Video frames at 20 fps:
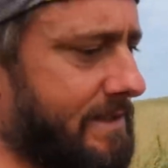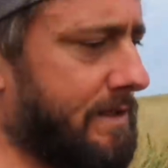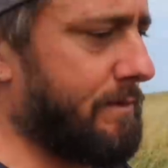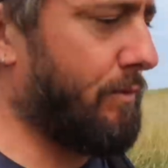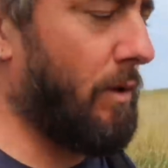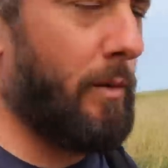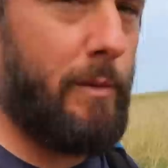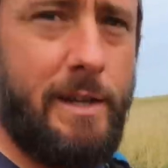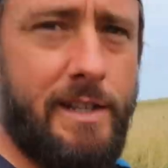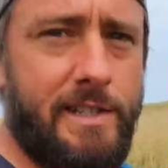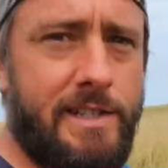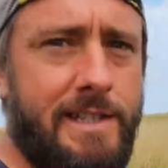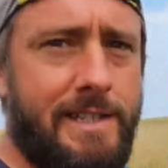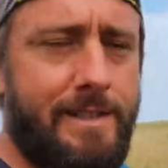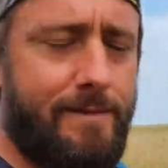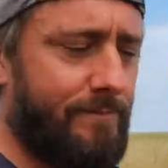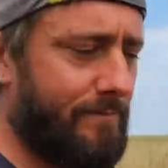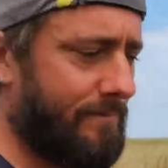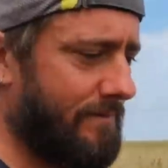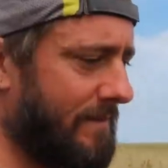There's
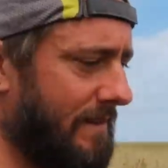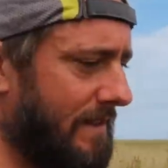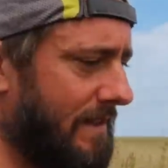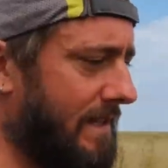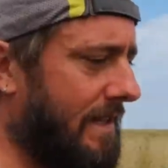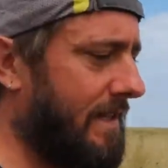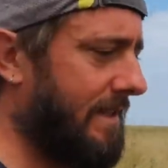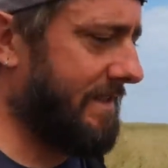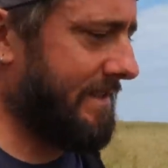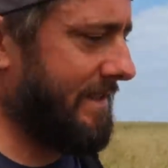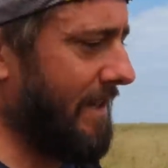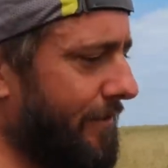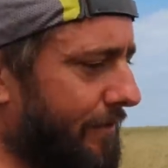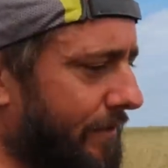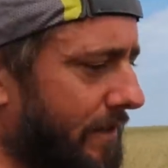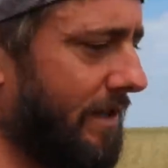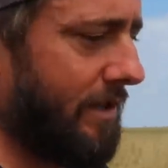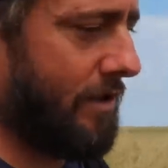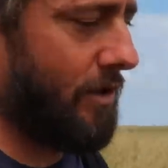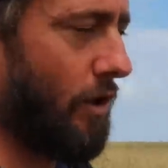
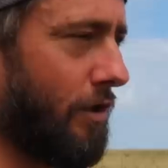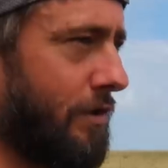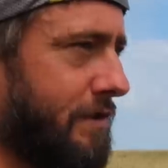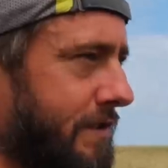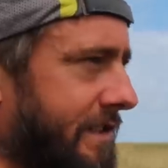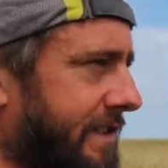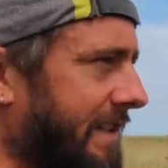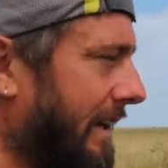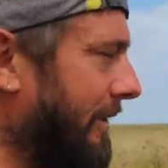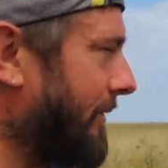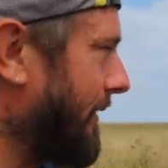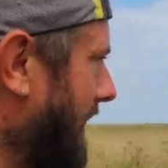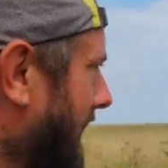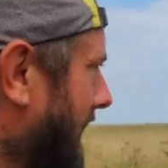definitely a Costa down